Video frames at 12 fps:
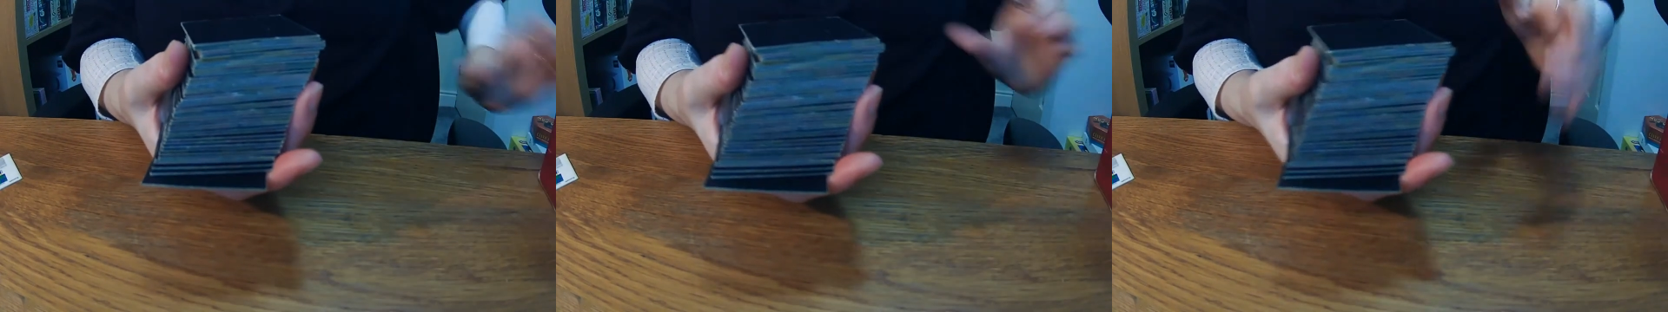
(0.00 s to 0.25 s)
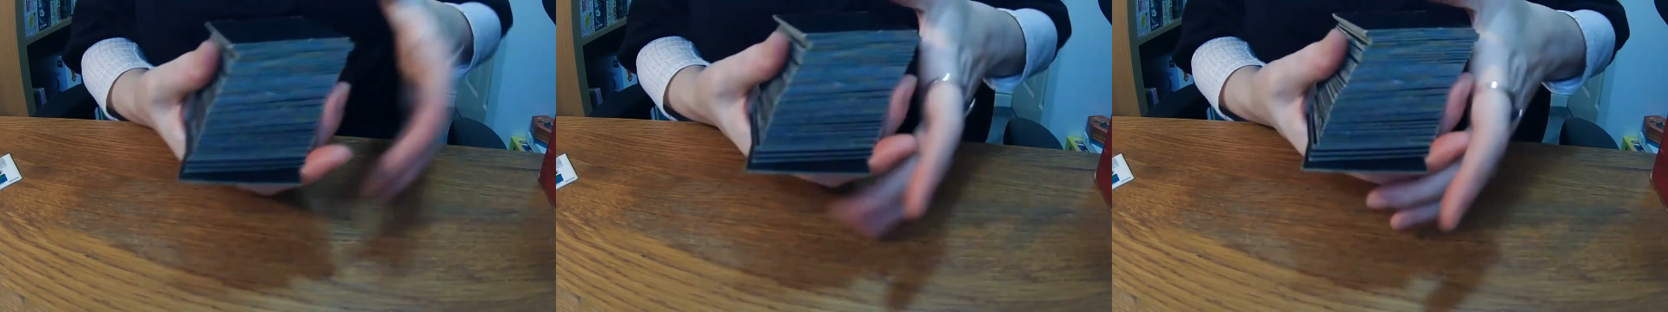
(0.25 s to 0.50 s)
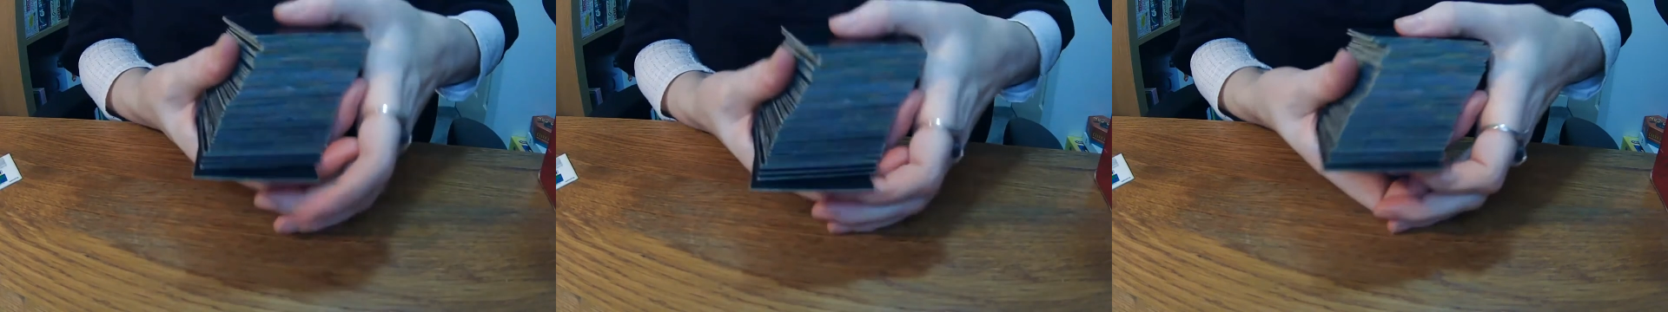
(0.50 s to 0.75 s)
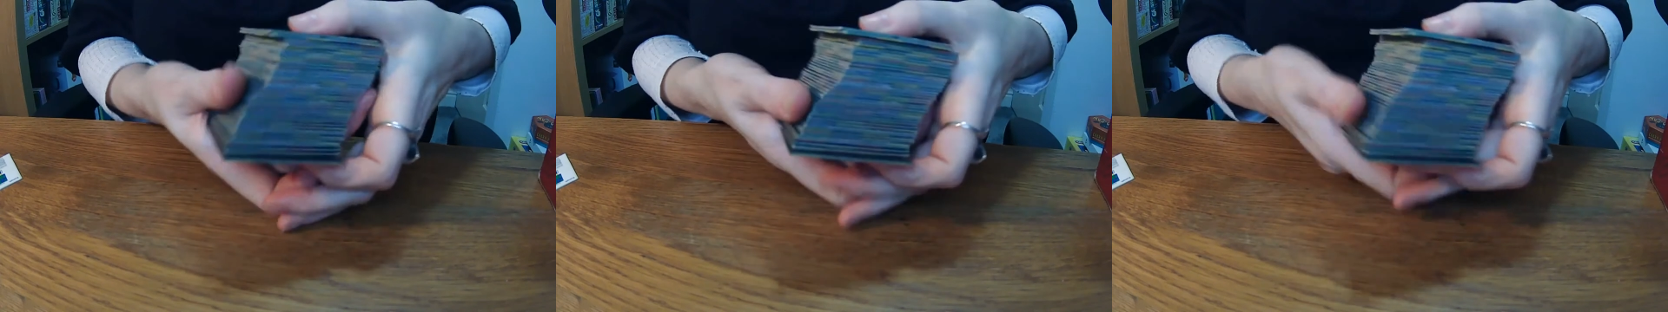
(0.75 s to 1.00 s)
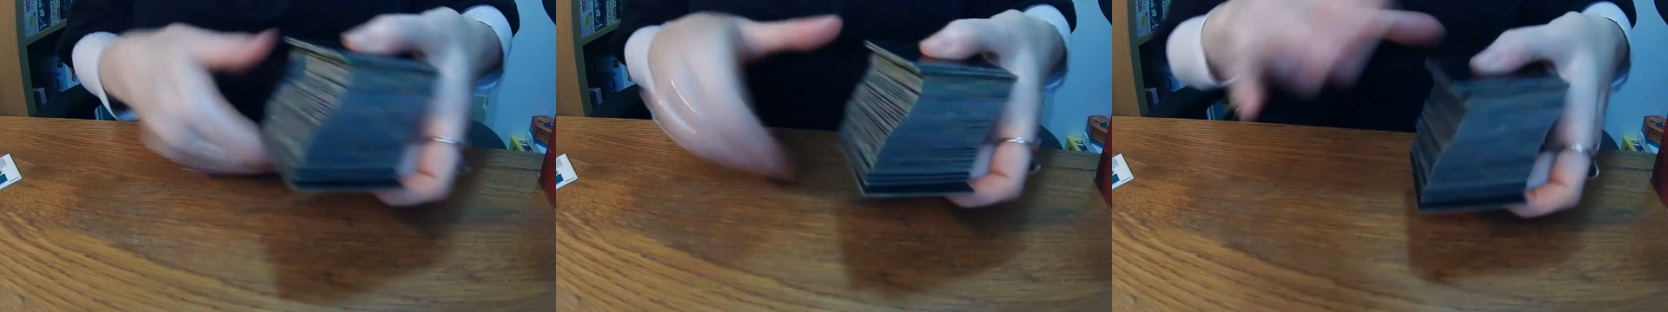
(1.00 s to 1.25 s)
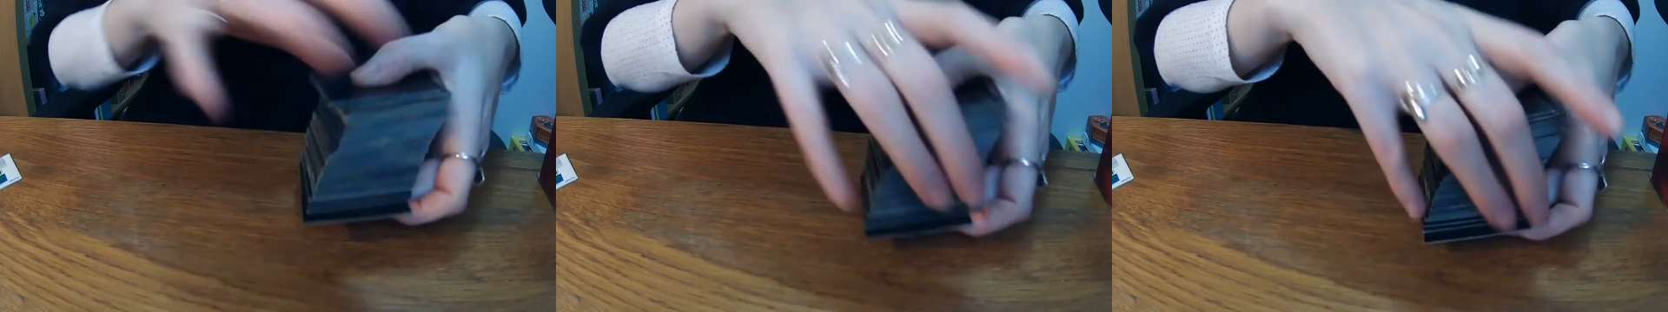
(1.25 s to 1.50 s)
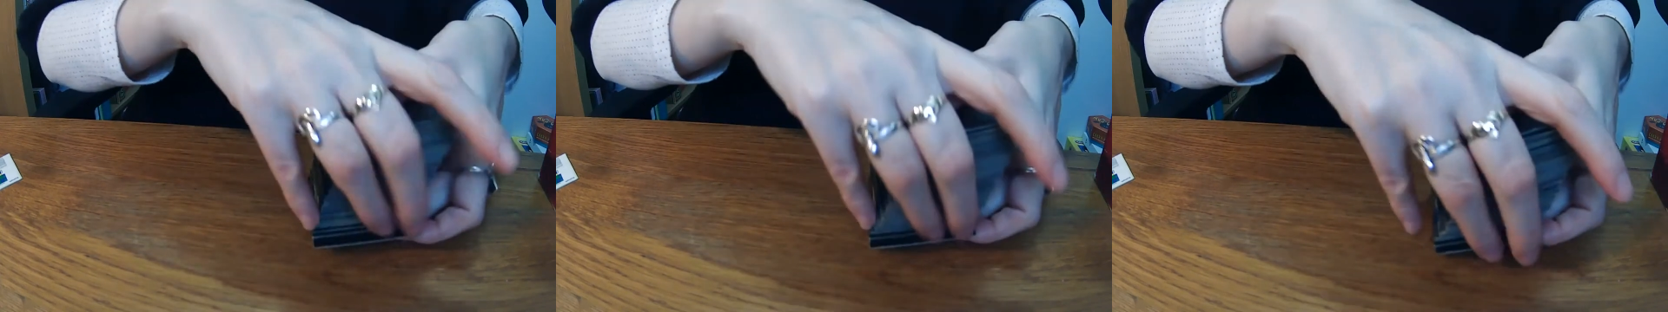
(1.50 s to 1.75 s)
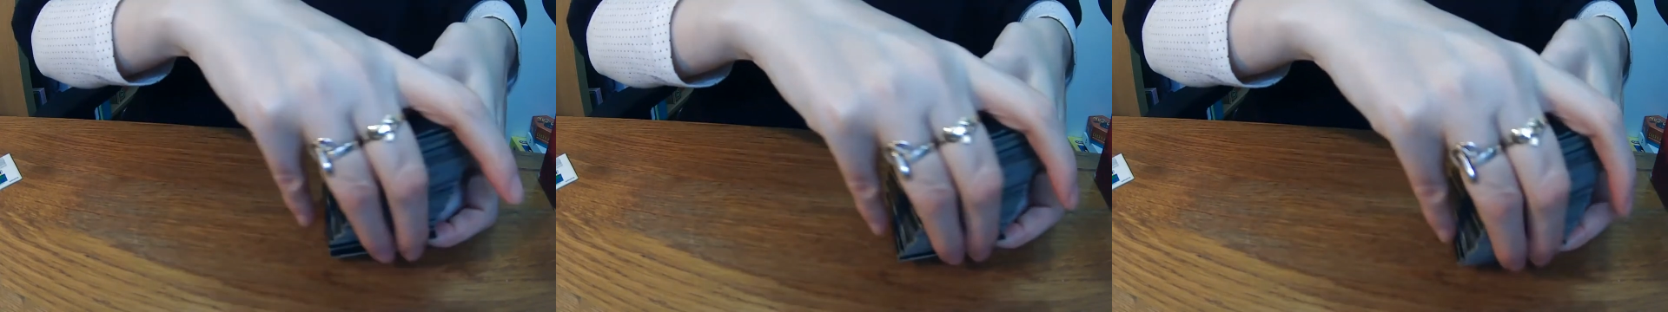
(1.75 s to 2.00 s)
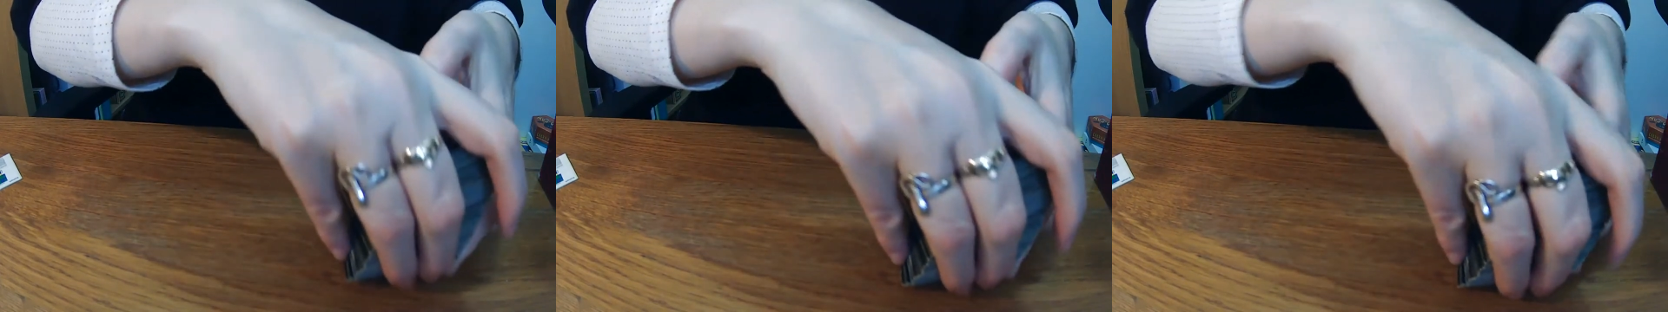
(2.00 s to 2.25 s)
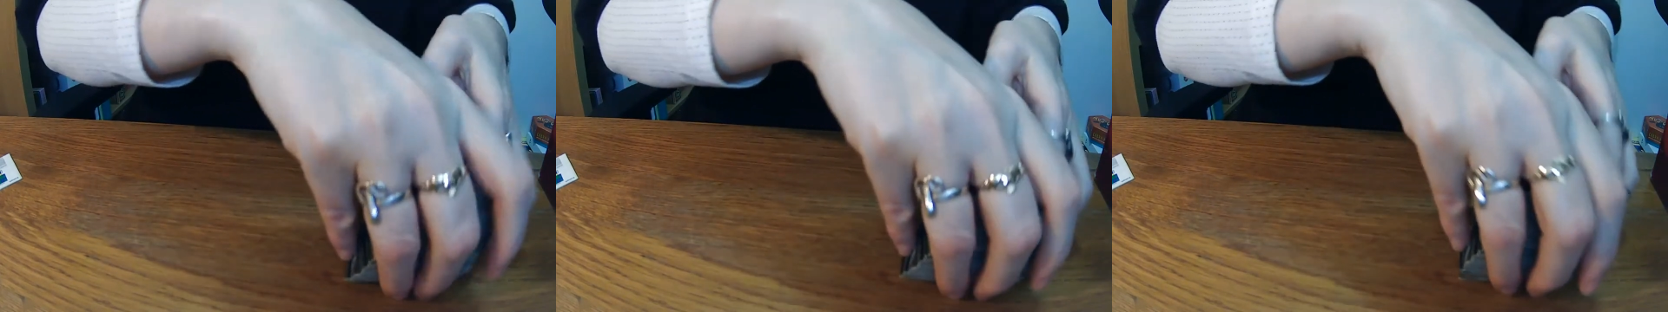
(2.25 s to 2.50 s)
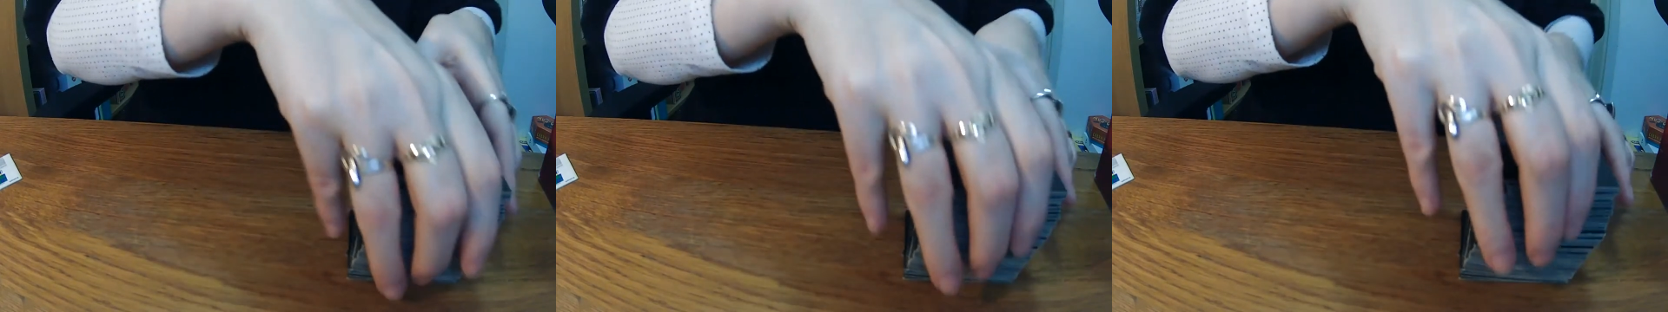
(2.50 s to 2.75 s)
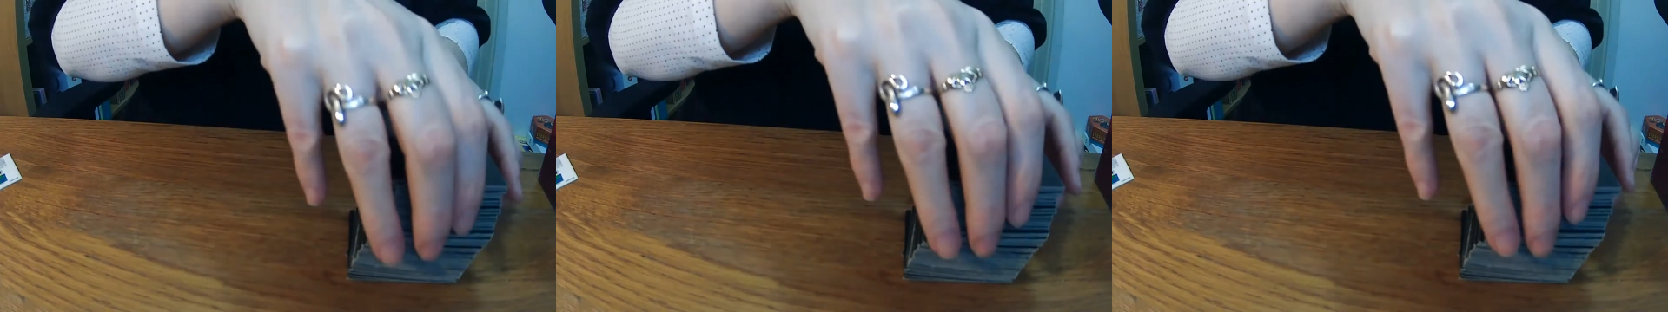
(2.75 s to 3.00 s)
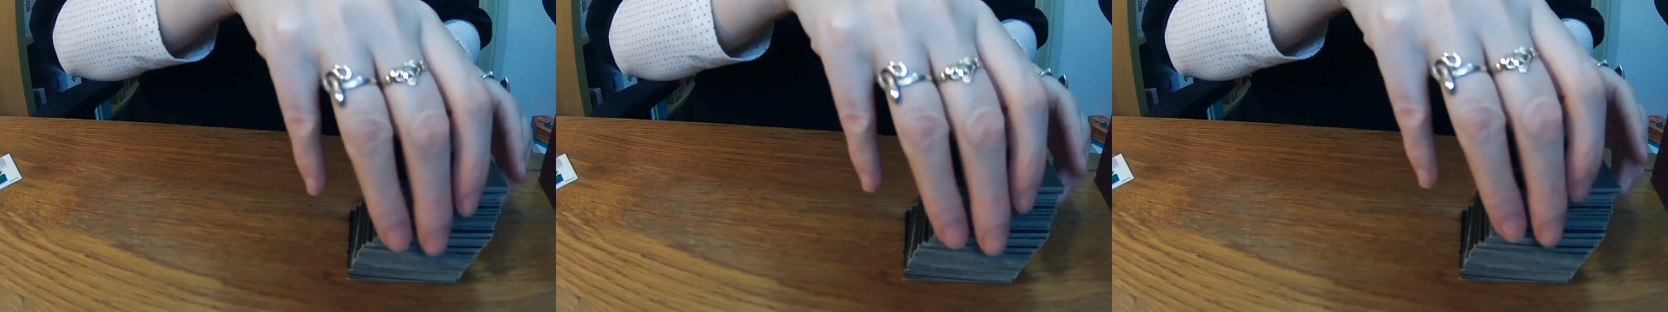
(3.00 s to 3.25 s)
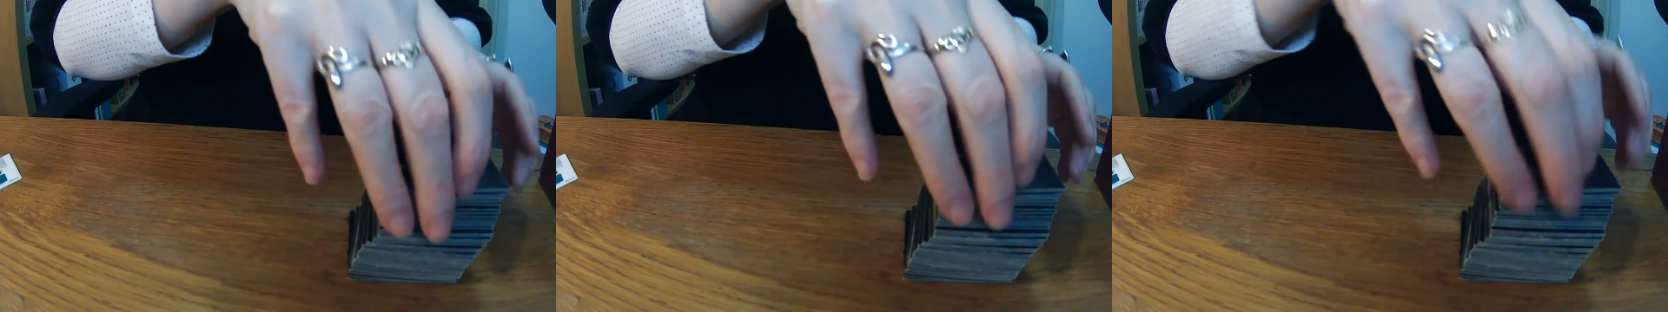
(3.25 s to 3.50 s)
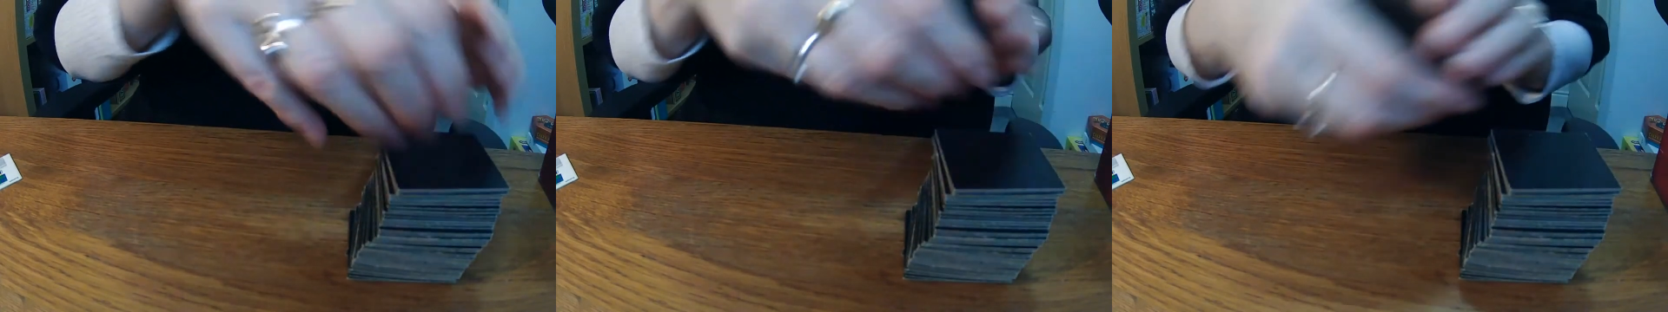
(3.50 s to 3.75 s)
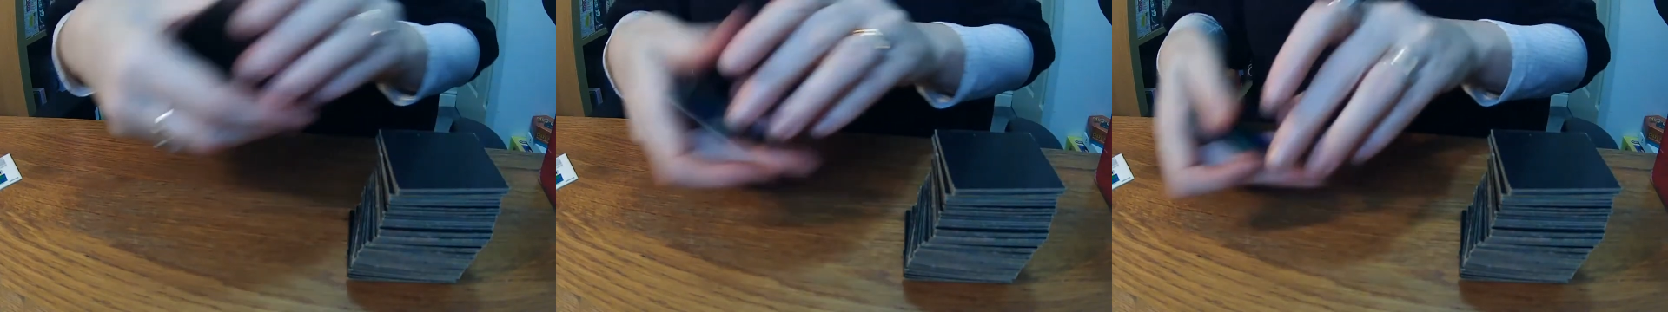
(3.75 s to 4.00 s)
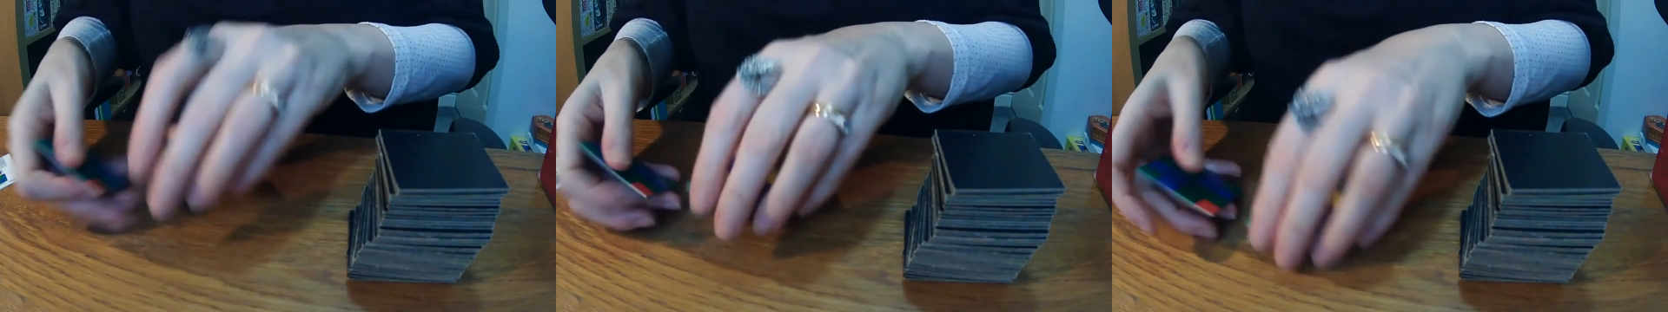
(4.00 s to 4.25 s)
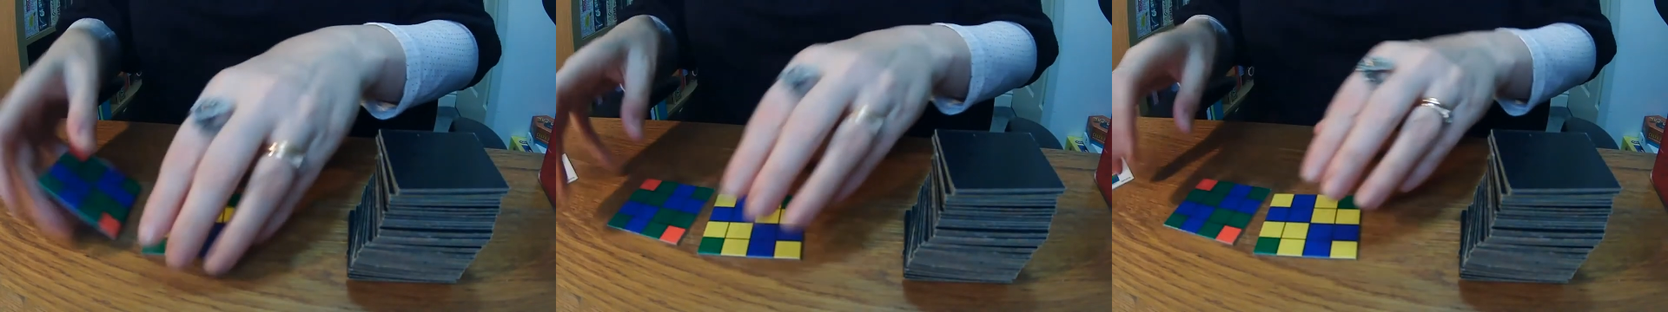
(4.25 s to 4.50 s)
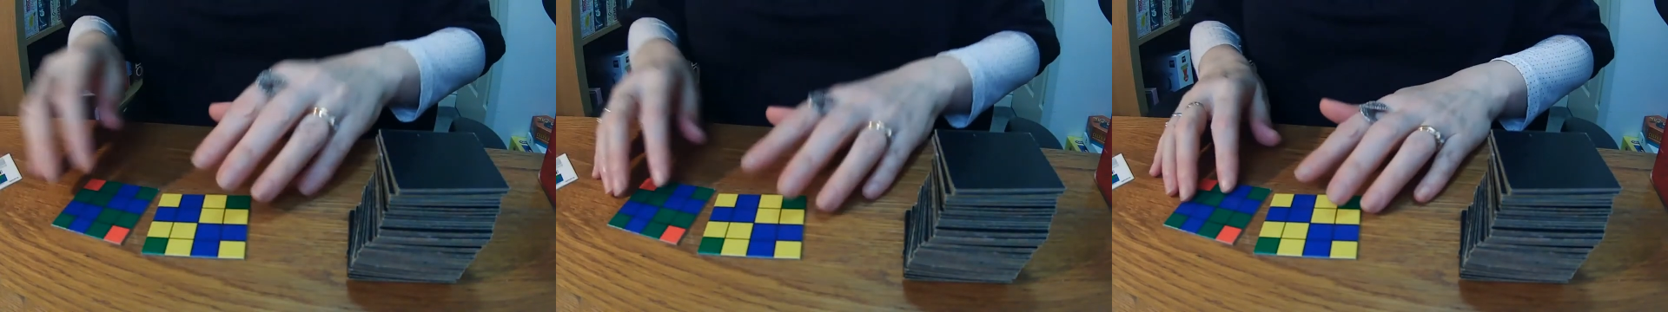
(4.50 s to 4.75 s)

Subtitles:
(no speaker visible)